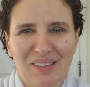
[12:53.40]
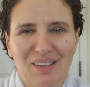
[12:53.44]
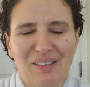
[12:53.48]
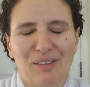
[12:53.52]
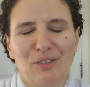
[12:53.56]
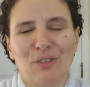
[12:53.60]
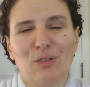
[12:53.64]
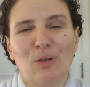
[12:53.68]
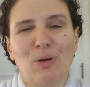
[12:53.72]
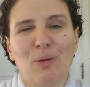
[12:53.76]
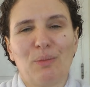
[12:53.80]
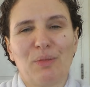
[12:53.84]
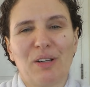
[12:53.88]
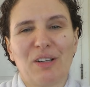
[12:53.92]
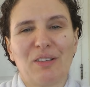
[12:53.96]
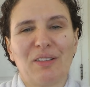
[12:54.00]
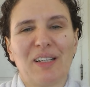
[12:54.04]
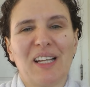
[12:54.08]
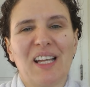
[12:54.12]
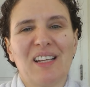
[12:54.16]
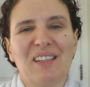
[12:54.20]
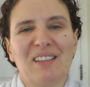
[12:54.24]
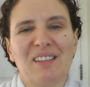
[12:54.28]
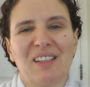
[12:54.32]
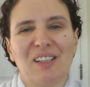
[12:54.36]
So I'm
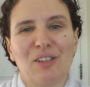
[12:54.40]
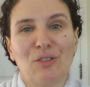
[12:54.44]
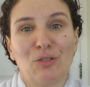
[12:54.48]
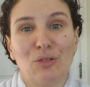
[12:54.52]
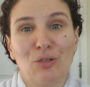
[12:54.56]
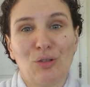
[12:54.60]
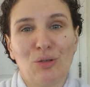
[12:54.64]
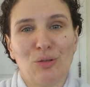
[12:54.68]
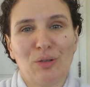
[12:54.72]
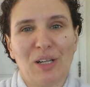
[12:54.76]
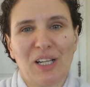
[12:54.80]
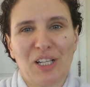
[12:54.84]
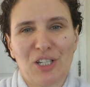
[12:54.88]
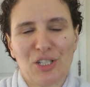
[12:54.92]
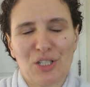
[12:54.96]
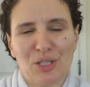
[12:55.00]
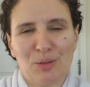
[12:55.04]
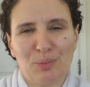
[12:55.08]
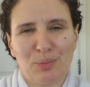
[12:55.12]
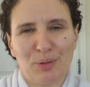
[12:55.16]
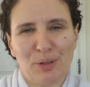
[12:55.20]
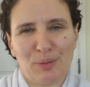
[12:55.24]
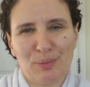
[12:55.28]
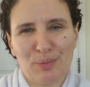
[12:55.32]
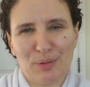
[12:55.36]
creating two extra
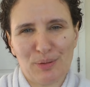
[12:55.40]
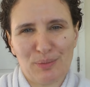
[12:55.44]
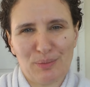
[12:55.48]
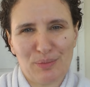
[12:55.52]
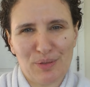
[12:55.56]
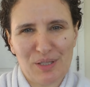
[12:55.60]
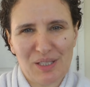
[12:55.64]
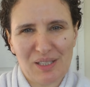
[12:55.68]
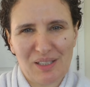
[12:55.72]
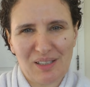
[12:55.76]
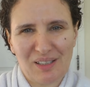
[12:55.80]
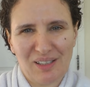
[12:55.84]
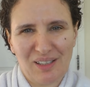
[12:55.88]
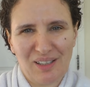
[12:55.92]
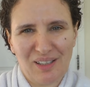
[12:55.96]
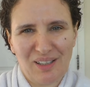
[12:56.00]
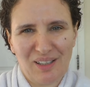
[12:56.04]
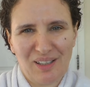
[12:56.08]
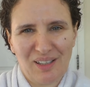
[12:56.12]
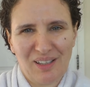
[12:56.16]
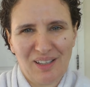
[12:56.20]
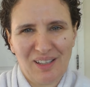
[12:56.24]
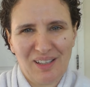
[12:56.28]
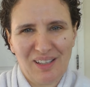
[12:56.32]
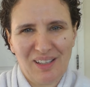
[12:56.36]
problems.
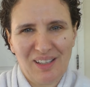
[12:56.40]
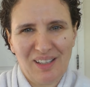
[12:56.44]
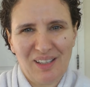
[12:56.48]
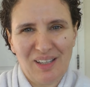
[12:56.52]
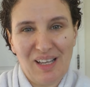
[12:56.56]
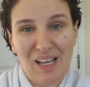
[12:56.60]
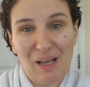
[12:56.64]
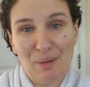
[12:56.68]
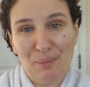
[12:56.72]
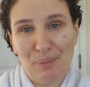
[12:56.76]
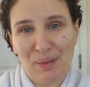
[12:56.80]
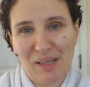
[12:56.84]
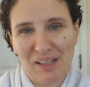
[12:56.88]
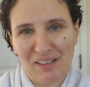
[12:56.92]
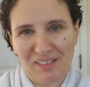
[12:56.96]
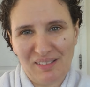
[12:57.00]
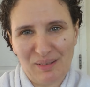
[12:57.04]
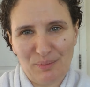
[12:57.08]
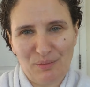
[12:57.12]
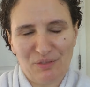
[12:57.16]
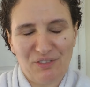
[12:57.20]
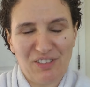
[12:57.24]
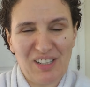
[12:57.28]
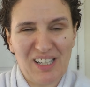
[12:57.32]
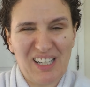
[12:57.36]
Plus,
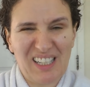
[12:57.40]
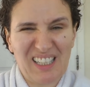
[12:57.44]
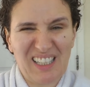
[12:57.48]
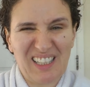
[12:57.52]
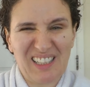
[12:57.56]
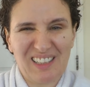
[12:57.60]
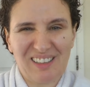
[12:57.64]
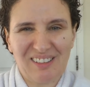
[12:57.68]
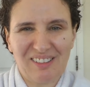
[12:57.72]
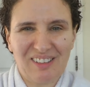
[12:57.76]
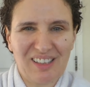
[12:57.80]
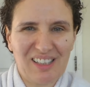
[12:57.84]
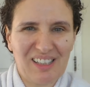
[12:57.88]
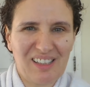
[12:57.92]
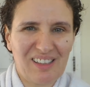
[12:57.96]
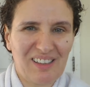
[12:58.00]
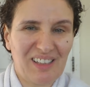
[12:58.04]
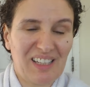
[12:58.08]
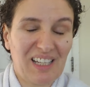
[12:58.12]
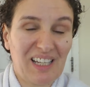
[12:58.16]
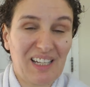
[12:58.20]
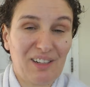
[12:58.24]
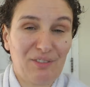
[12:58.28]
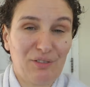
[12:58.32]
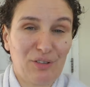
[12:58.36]
I'm feeling guilty at
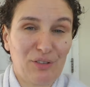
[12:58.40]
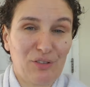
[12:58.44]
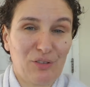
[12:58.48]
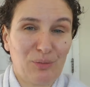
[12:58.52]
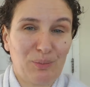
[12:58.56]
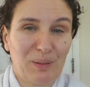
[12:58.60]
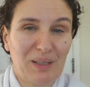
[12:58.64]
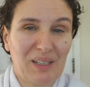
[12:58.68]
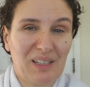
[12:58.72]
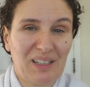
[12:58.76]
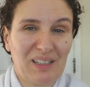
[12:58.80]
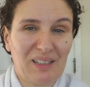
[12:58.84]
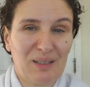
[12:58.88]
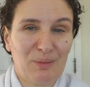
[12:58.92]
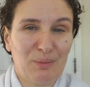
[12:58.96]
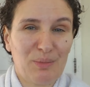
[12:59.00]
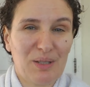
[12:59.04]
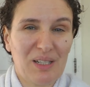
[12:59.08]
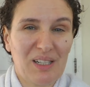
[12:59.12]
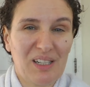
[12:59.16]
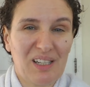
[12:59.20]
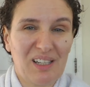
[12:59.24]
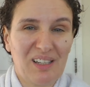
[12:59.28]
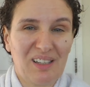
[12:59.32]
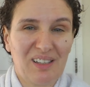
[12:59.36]
the end for spending the
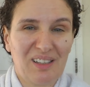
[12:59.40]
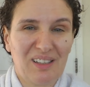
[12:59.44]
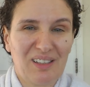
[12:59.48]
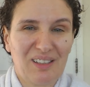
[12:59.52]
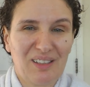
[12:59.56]
money